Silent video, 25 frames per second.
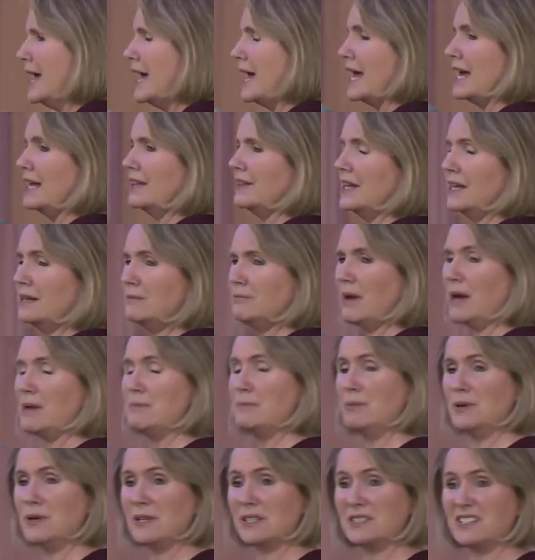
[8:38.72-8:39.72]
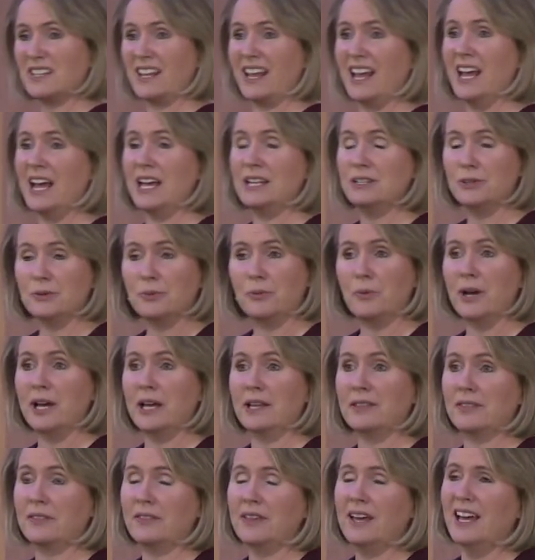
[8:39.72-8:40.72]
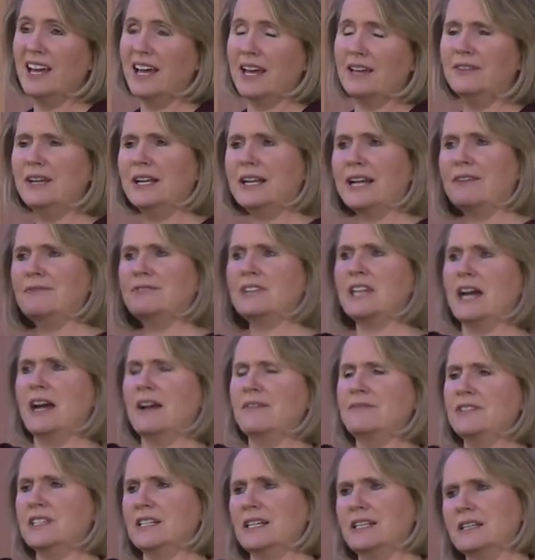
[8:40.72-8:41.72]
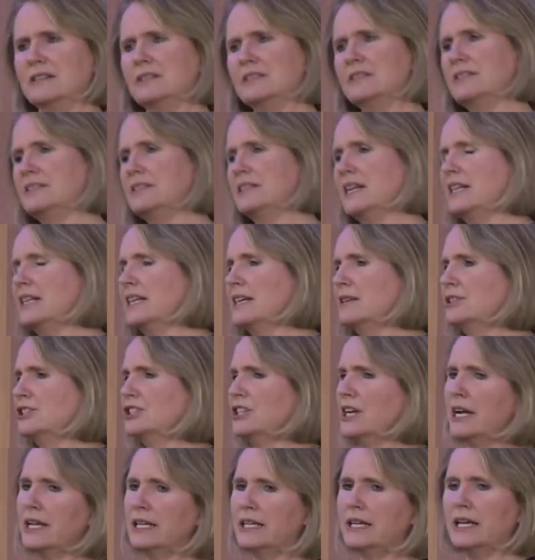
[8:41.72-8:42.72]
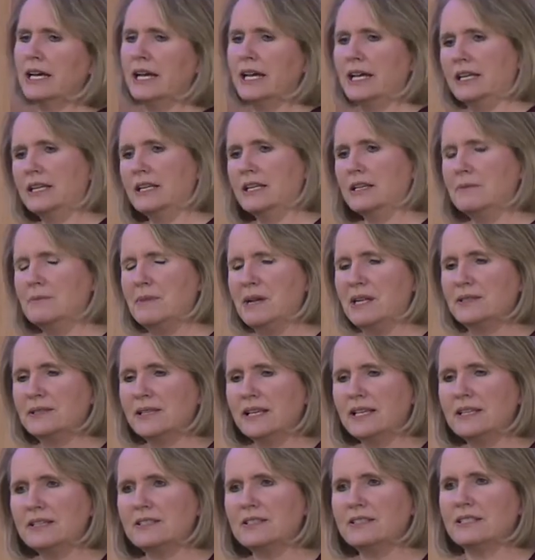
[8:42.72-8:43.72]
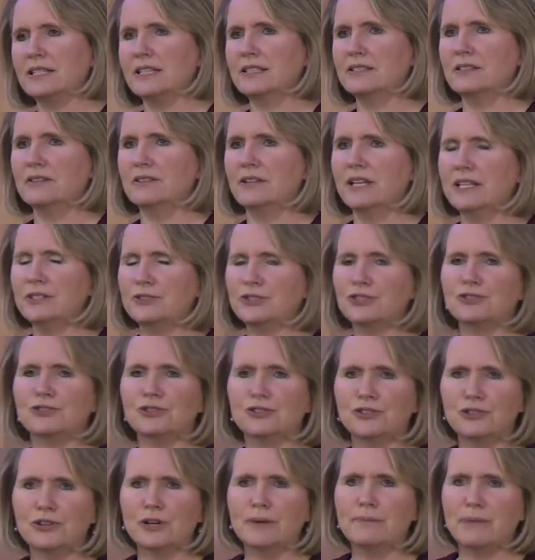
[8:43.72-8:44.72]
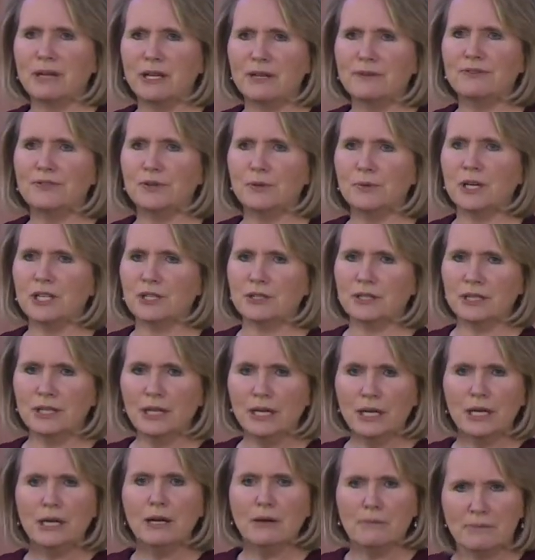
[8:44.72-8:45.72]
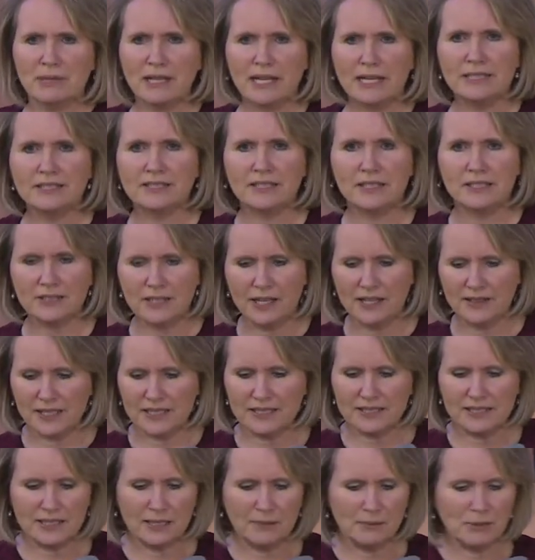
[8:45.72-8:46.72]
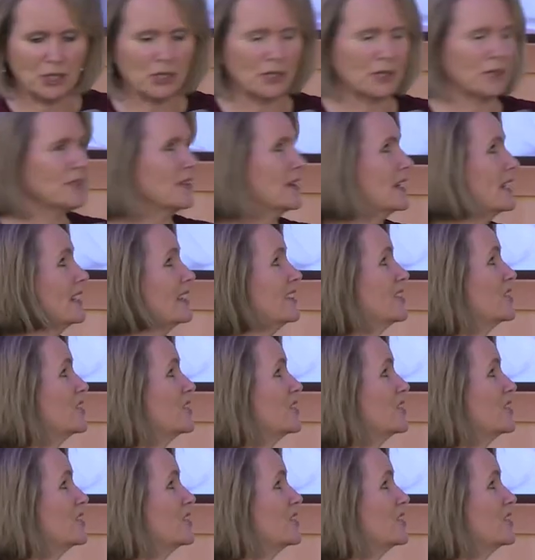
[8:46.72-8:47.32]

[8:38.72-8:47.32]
And then my books end with, and then I've, I've done a study in China and the Middle East and Eastern Europe and a few other places on the similar thing.